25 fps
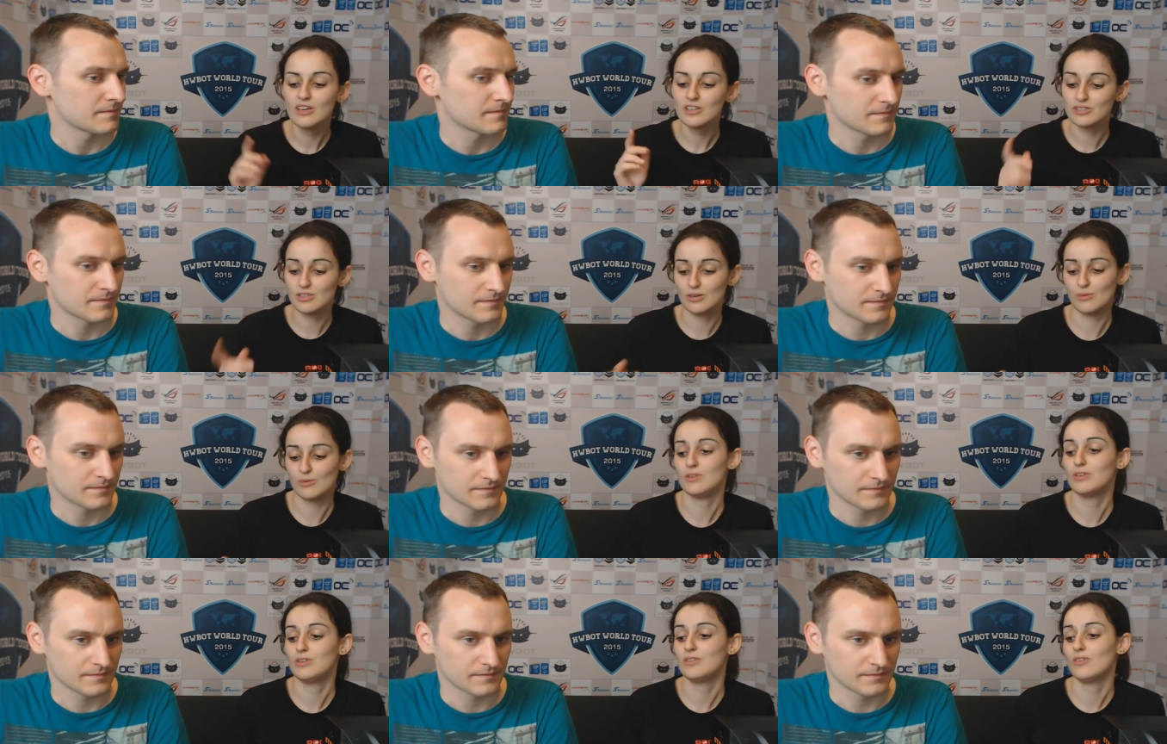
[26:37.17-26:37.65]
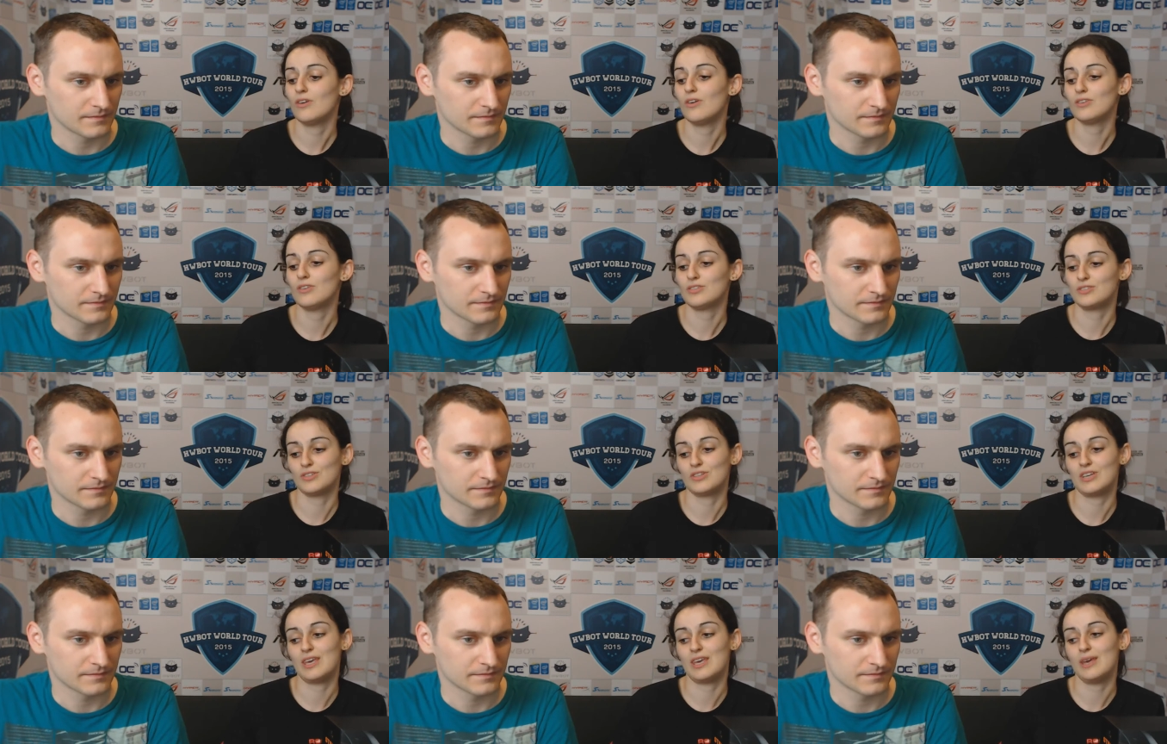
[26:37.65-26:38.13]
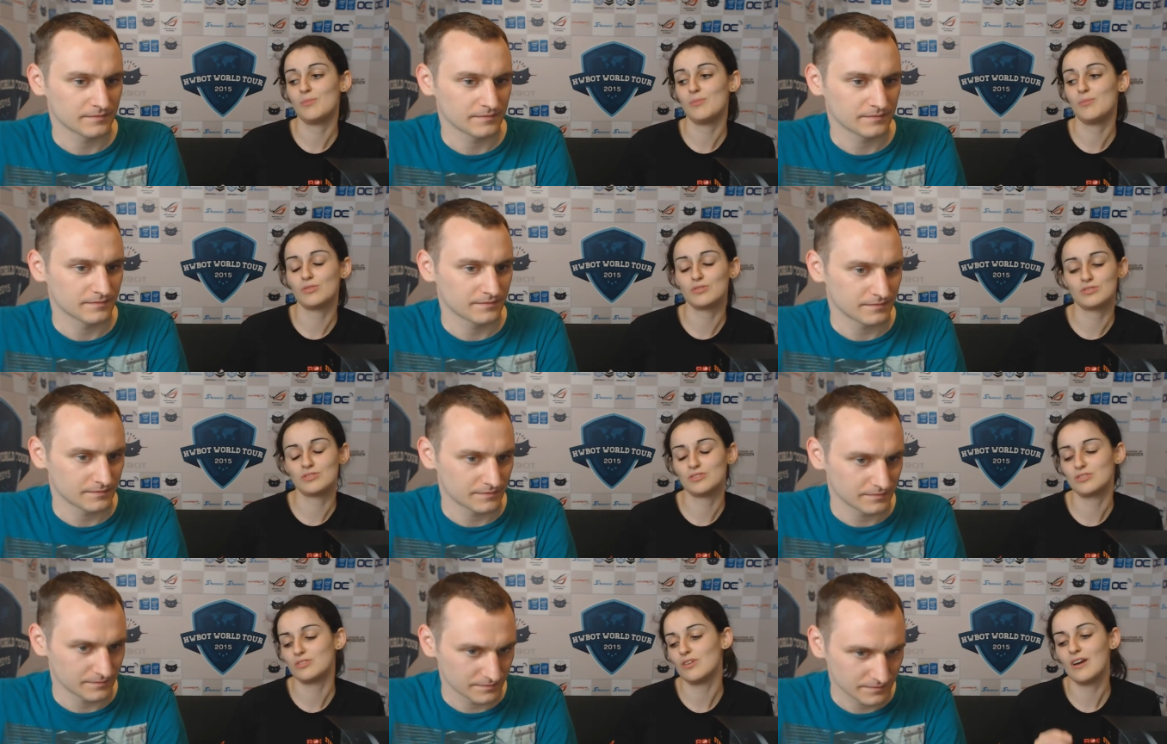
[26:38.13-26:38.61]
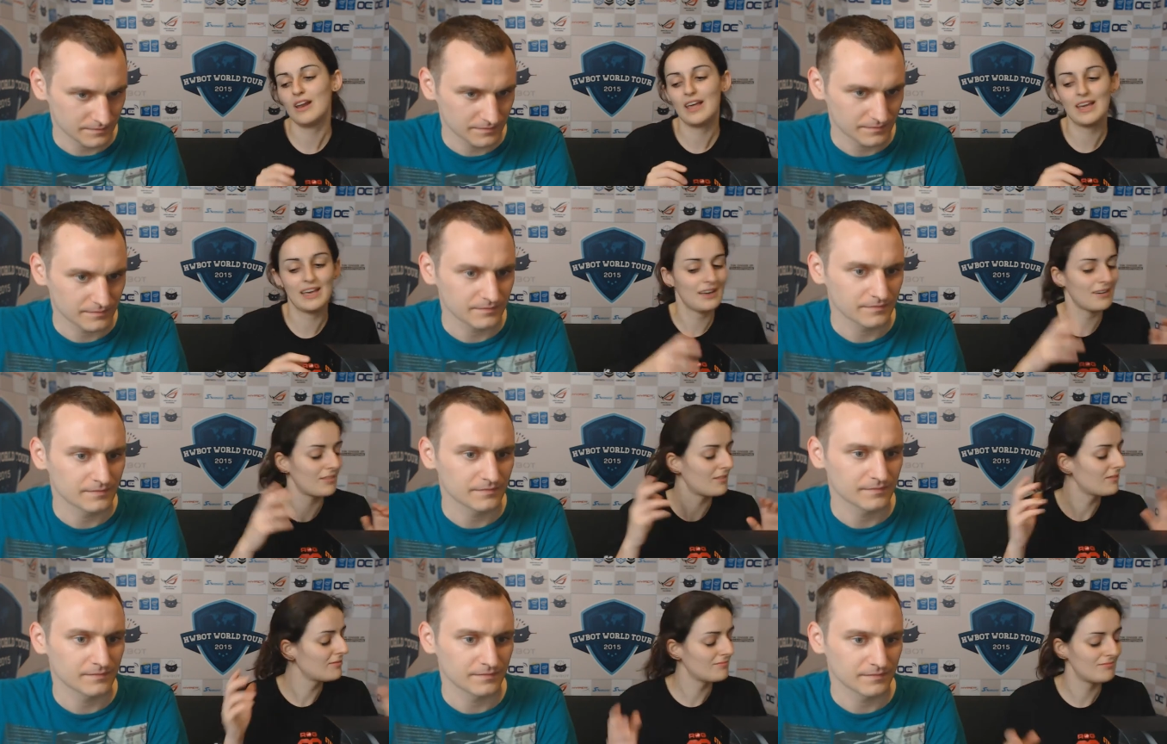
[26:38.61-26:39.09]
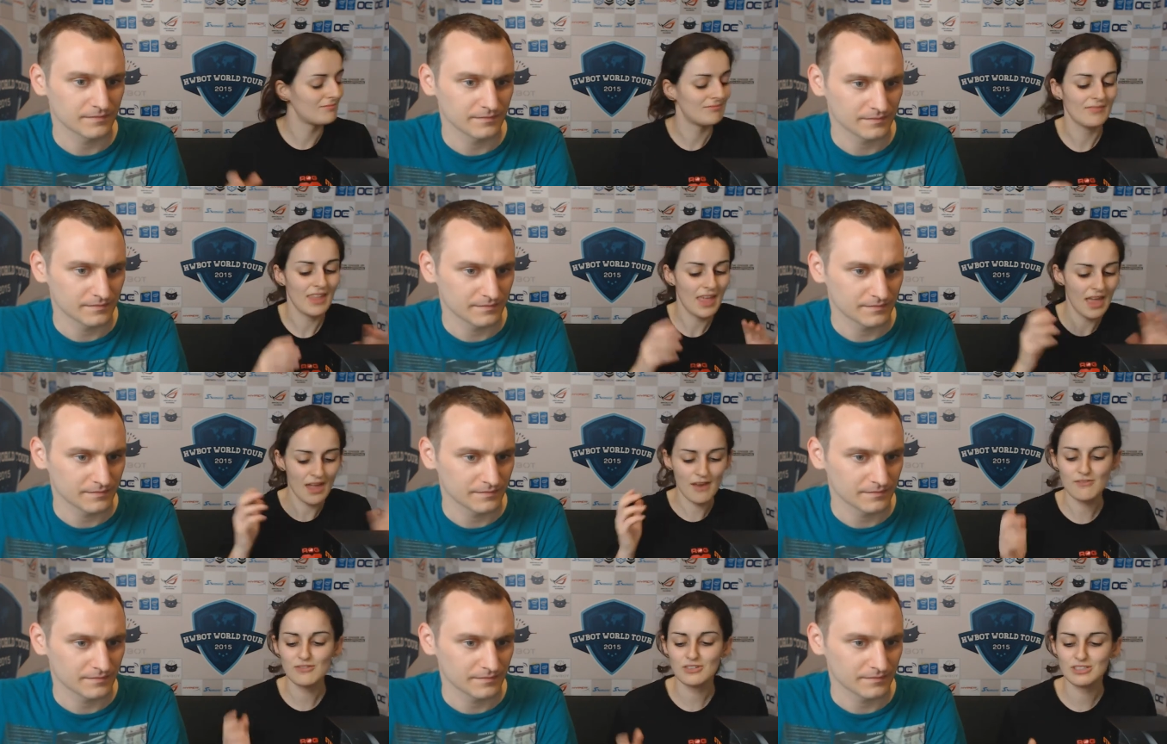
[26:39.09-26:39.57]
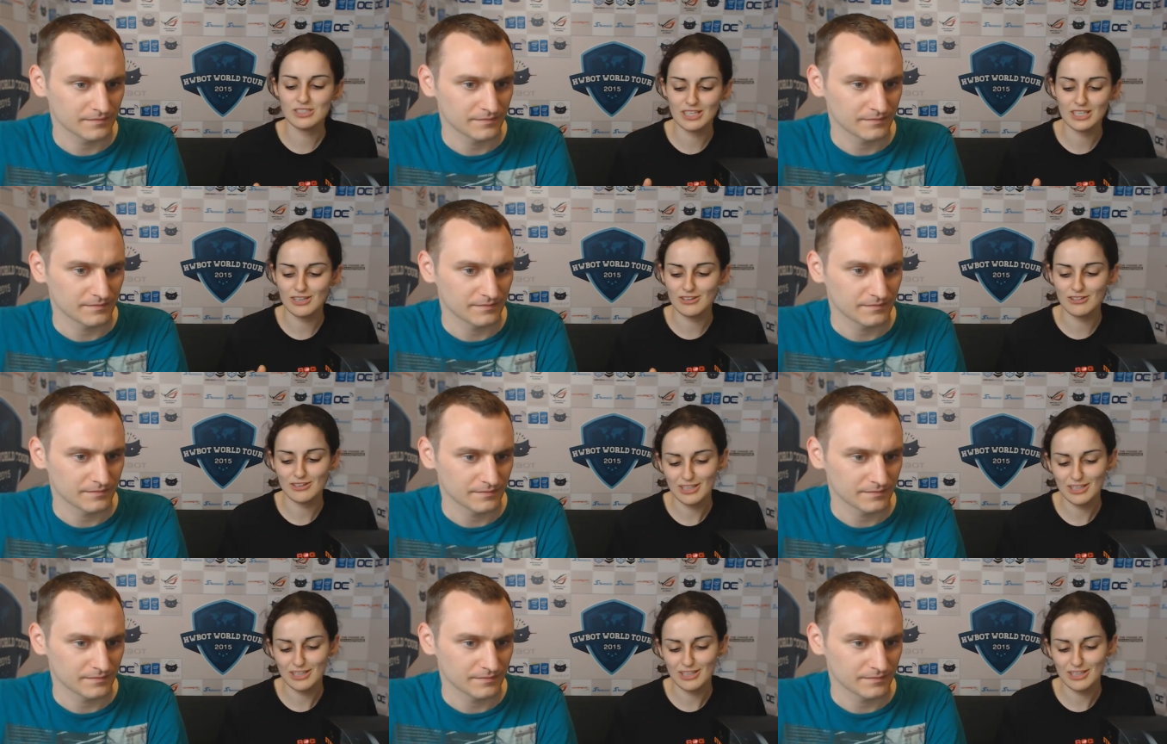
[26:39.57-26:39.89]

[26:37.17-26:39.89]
Speaker 1: So we do also keyboards, so like everything you